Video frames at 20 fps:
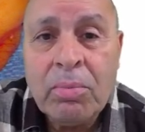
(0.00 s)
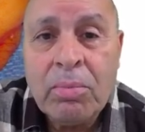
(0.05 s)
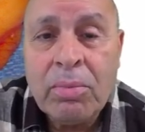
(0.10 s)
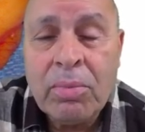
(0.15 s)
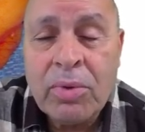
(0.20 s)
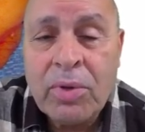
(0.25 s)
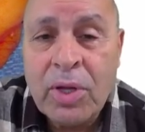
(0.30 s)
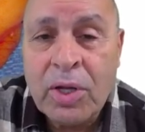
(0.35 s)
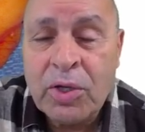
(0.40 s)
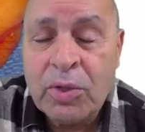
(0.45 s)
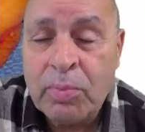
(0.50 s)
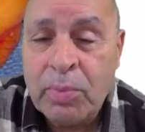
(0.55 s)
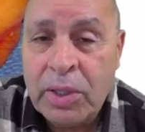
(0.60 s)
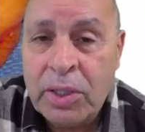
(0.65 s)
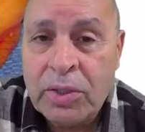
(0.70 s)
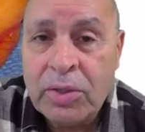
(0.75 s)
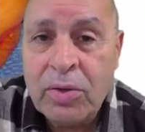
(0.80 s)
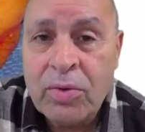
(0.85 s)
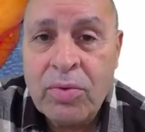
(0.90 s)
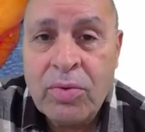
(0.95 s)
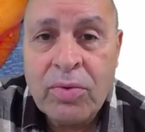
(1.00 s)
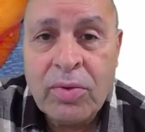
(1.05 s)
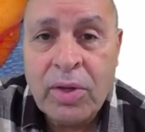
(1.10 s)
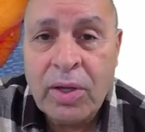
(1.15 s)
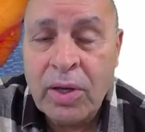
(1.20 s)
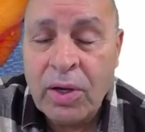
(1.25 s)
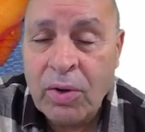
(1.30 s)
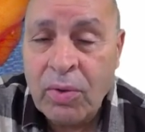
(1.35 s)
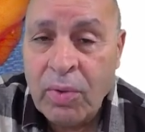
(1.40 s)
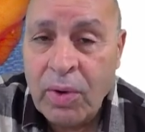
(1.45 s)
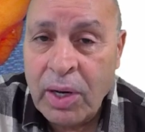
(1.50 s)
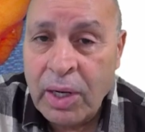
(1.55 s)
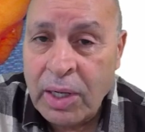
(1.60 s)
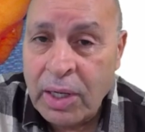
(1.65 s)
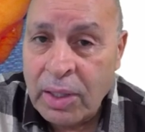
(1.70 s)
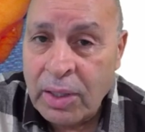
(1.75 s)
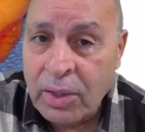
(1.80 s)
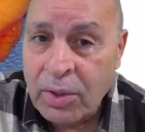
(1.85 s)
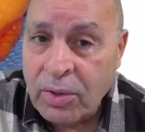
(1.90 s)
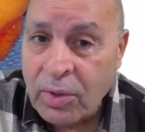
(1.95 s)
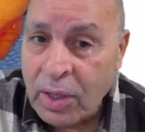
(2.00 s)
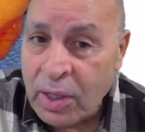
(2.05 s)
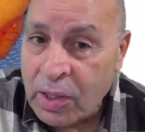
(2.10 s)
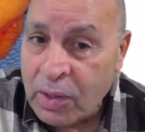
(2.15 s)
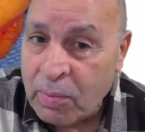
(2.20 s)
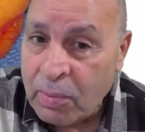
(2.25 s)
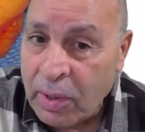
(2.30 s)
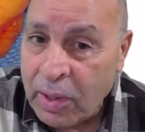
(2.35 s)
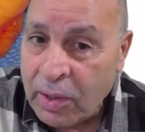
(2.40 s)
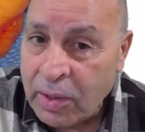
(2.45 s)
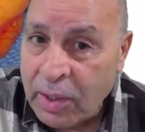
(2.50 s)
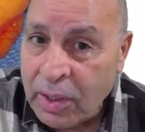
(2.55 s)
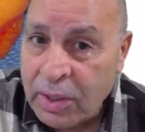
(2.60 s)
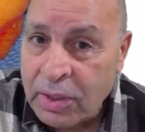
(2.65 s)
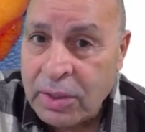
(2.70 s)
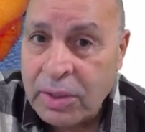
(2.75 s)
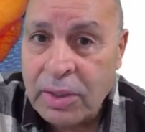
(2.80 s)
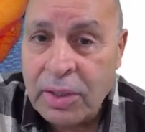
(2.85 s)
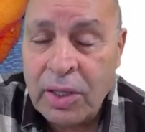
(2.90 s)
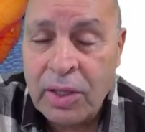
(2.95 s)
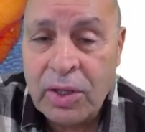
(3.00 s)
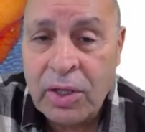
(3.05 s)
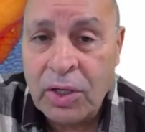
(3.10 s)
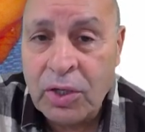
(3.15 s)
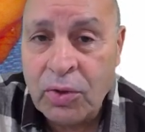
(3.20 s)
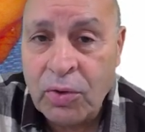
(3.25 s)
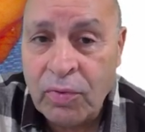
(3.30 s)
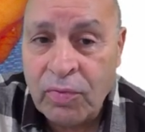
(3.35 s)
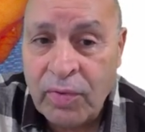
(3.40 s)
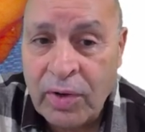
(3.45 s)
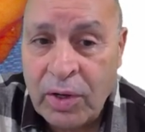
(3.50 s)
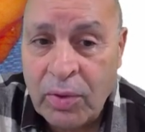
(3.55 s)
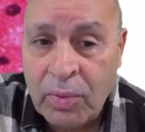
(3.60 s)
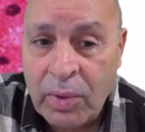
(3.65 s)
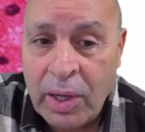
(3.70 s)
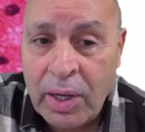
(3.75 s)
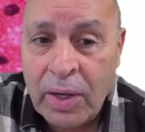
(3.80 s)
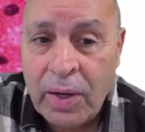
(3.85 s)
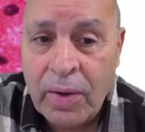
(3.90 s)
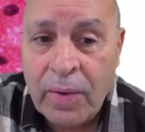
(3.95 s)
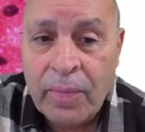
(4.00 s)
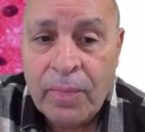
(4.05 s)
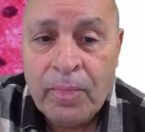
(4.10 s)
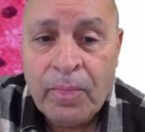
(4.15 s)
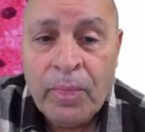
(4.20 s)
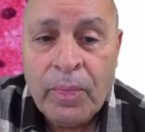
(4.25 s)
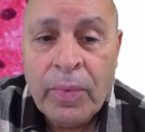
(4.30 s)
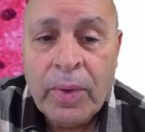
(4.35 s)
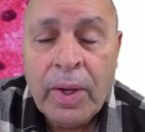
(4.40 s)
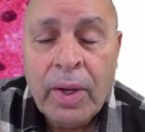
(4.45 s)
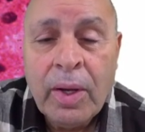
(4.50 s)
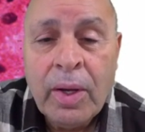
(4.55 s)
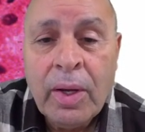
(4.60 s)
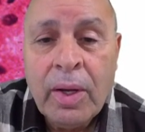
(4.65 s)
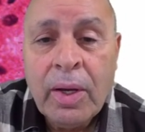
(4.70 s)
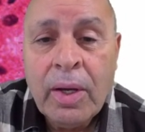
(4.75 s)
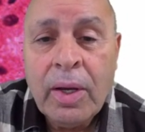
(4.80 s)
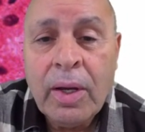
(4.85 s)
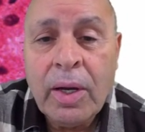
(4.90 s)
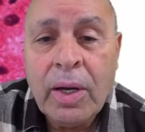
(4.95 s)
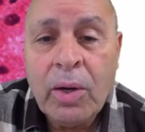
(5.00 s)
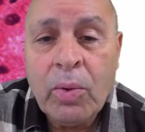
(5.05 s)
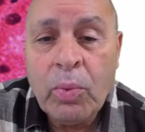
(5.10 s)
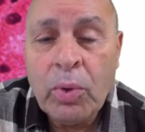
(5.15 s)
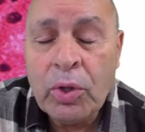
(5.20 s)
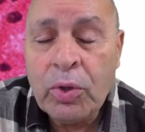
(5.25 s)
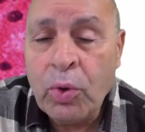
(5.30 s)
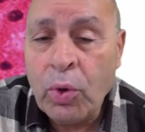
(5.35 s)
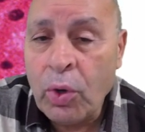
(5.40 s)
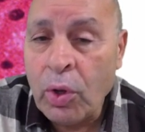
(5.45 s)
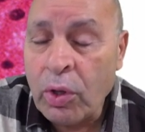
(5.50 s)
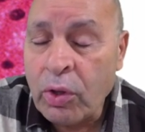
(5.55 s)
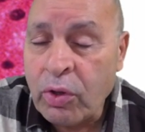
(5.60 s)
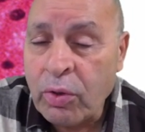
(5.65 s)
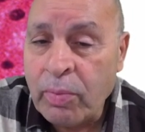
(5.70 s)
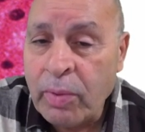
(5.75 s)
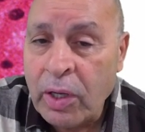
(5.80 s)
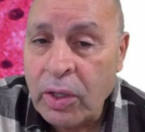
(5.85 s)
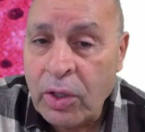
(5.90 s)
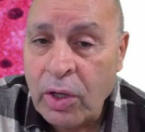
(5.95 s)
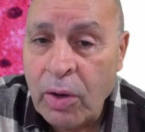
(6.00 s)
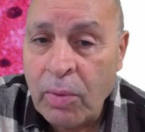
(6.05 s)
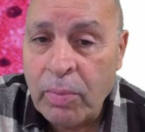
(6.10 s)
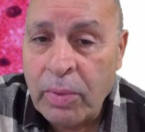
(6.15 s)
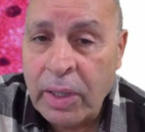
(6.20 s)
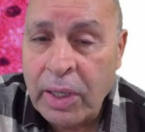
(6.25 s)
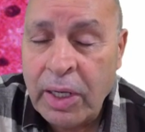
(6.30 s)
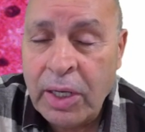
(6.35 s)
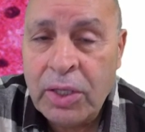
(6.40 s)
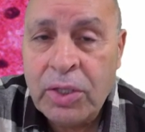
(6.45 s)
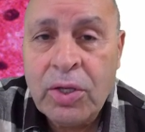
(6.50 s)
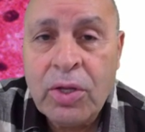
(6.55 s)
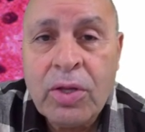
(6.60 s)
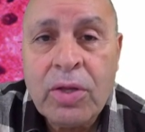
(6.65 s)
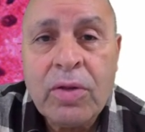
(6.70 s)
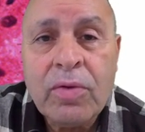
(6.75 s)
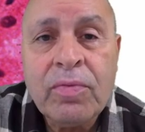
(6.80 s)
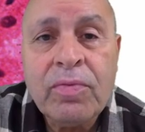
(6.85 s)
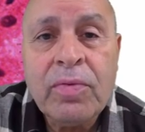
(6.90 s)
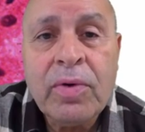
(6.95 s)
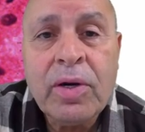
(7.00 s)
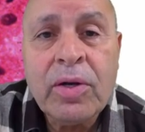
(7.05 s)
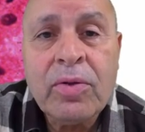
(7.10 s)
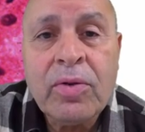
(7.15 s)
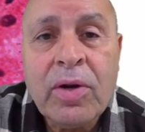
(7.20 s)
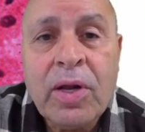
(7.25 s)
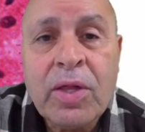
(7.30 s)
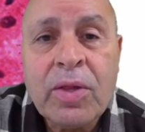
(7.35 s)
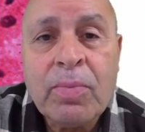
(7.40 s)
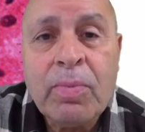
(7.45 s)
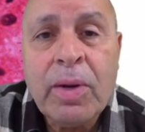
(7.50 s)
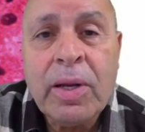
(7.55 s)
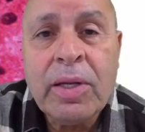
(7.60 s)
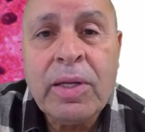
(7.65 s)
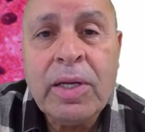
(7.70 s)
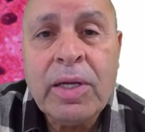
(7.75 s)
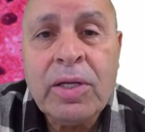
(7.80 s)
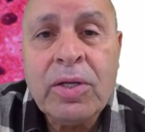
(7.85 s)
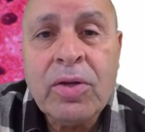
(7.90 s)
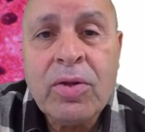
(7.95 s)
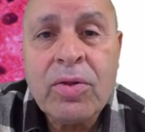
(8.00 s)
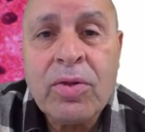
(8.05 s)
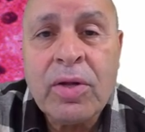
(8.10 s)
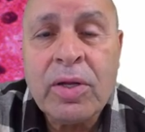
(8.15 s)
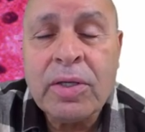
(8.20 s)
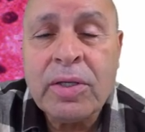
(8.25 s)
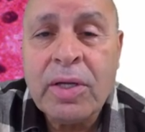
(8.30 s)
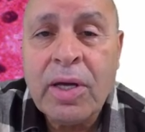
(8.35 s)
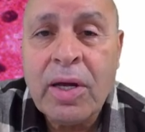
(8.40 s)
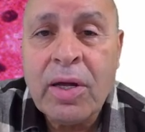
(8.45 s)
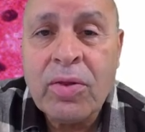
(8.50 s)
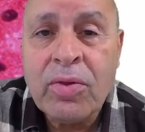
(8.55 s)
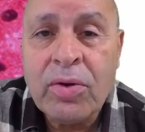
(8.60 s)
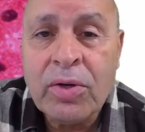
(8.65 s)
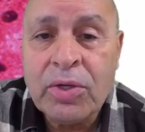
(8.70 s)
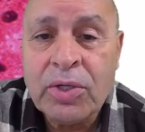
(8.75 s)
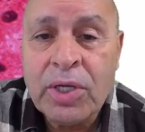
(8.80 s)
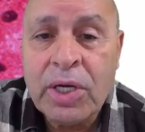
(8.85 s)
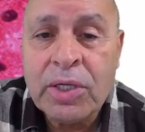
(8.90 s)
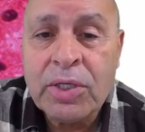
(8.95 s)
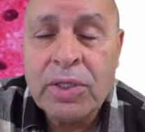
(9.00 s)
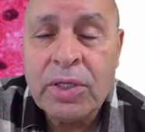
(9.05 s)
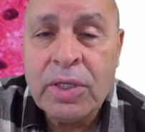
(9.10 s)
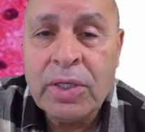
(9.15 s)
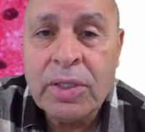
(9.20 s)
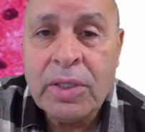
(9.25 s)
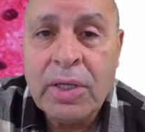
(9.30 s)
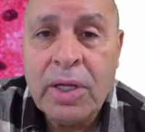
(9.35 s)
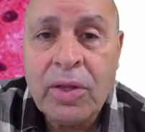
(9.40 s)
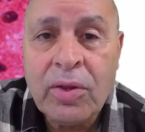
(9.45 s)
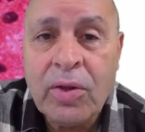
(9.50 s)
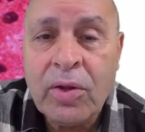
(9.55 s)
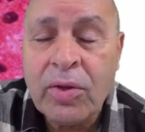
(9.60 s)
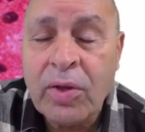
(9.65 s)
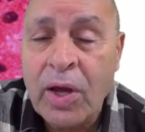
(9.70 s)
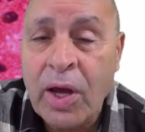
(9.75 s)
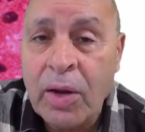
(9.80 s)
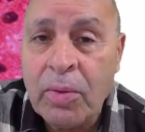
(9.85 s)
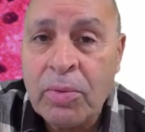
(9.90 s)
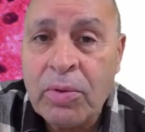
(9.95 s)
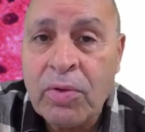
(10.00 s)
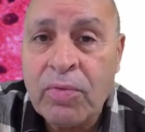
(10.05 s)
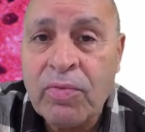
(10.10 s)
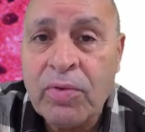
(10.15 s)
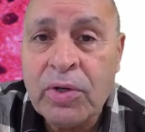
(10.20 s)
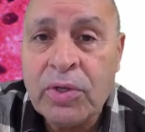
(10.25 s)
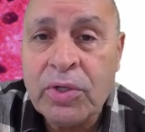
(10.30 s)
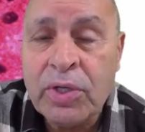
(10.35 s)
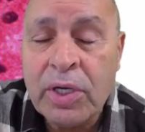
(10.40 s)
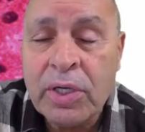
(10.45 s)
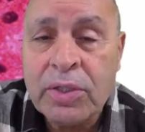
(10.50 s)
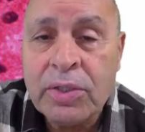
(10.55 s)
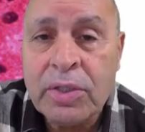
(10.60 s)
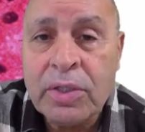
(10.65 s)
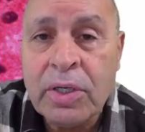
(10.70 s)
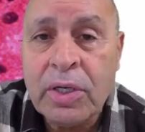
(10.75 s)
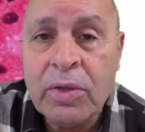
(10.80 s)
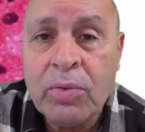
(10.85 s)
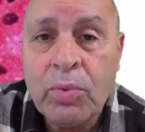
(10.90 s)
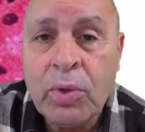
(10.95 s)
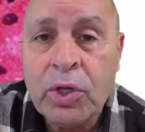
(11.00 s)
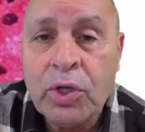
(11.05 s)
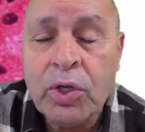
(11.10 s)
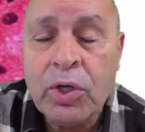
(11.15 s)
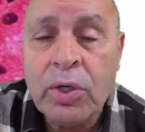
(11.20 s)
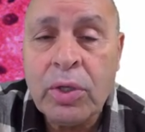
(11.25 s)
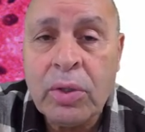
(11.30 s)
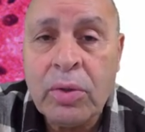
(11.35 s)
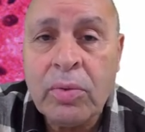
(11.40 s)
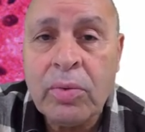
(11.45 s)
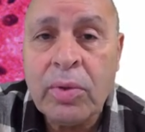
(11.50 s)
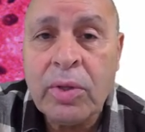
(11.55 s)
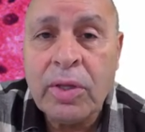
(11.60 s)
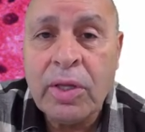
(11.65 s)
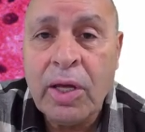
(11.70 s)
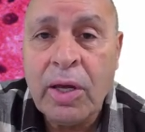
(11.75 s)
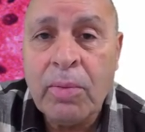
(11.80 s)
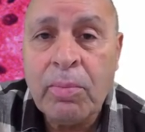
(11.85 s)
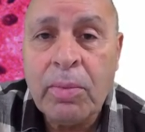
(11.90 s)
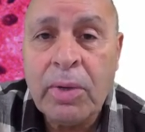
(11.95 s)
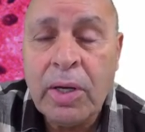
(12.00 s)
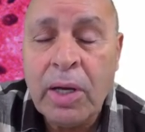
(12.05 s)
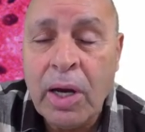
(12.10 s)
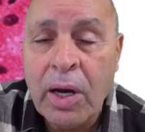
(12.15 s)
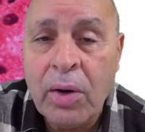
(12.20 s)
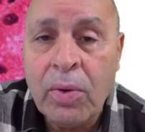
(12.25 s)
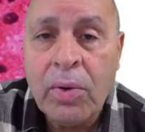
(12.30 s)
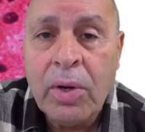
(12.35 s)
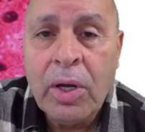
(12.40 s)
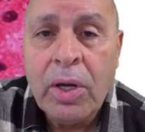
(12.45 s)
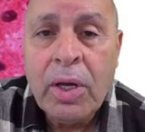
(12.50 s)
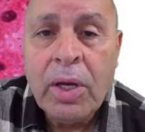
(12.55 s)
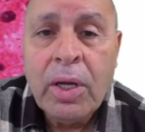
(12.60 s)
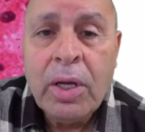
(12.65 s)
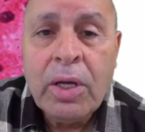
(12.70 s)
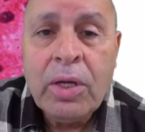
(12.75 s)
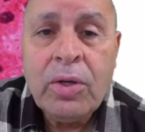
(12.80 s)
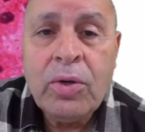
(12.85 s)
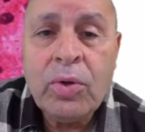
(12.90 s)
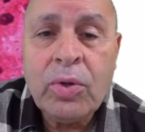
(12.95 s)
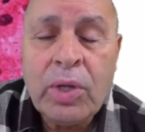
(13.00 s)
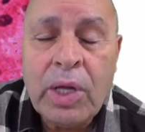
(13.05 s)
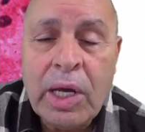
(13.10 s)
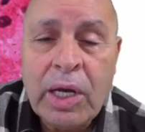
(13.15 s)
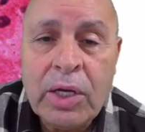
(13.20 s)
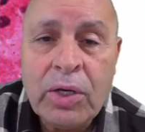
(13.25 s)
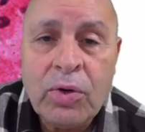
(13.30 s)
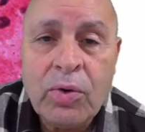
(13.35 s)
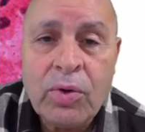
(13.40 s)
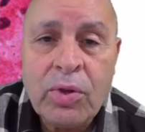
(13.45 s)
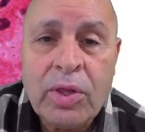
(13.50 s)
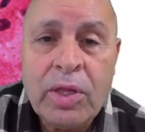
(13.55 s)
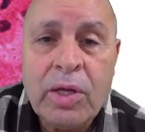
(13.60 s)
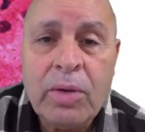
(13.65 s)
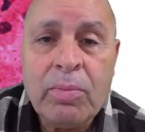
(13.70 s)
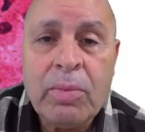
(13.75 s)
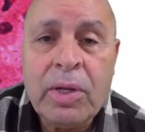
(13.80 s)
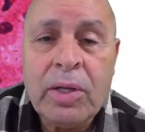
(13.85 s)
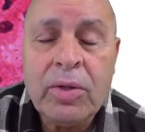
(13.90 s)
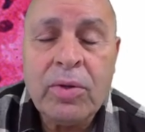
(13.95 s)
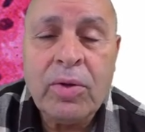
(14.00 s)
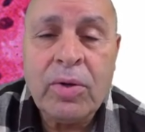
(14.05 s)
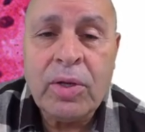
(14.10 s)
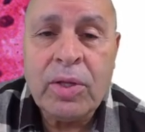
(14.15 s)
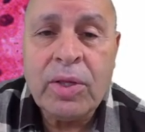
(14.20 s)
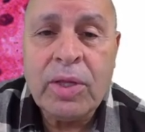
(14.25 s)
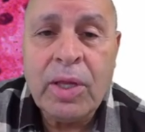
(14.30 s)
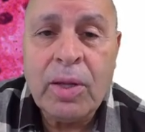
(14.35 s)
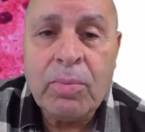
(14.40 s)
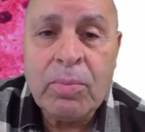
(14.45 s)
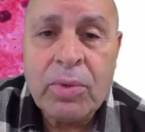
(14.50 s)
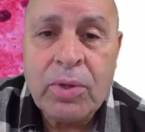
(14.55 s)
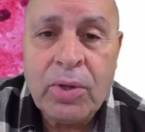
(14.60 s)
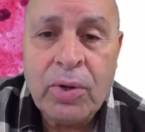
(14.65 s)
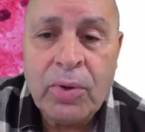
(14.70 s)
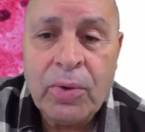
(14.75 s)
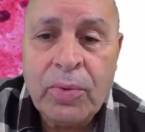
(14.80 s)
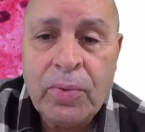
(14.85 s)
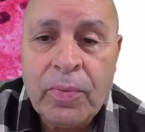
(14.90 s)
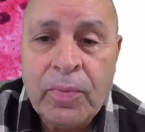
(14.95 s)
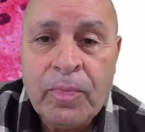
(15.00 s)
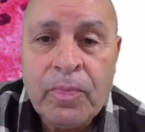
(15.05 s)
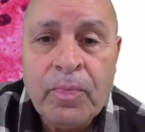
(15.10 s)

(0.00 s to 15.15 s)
such patients, they require kidney transplantation and they do very well. We'll talk also about complications of transplantation, such as rejection and the types of rejection and what to do with them and how you diagnose them and treat them. So